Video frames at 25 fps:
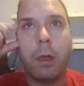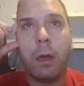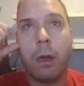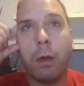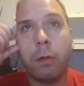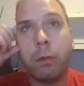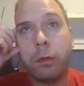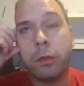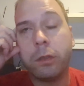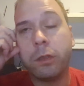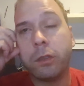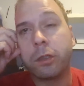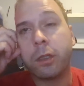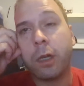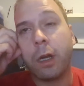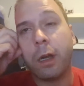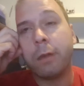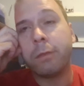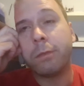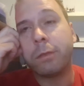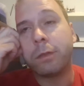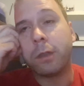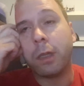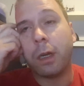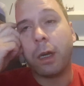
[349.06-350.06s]
wouldn't drive
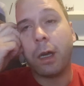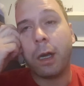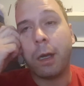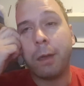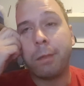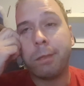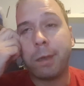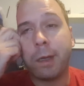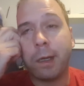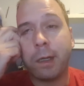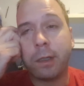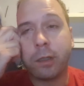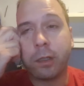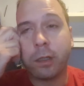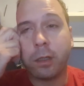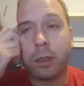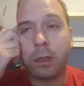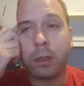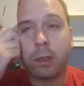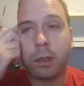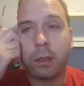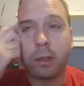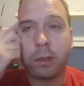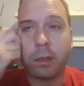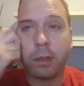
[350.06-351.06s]
with the eye patch
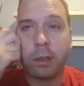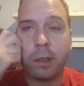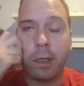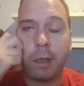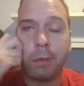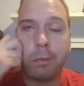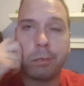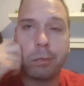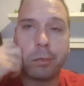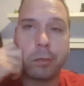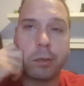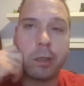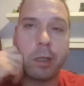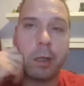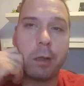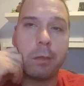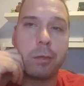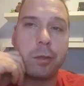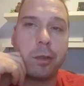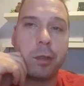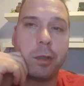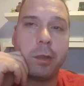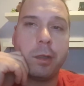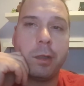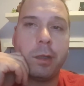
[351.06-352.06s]
on because the depth
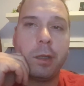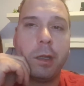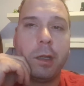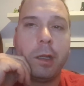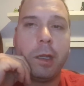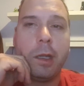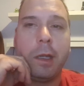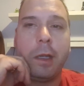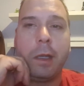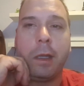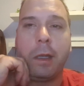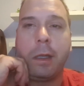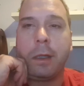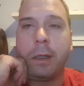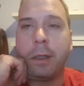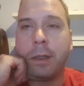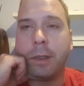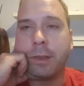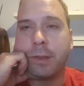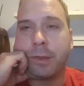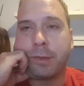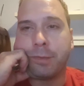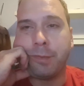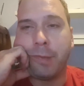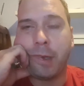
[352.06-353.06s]
perception
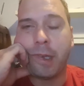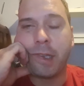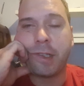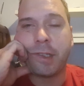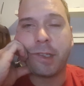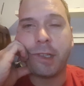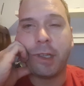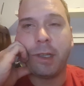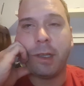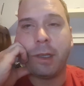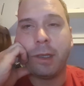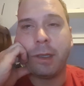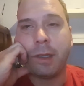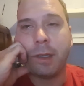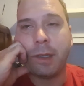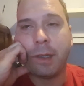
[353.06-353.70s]
is messy.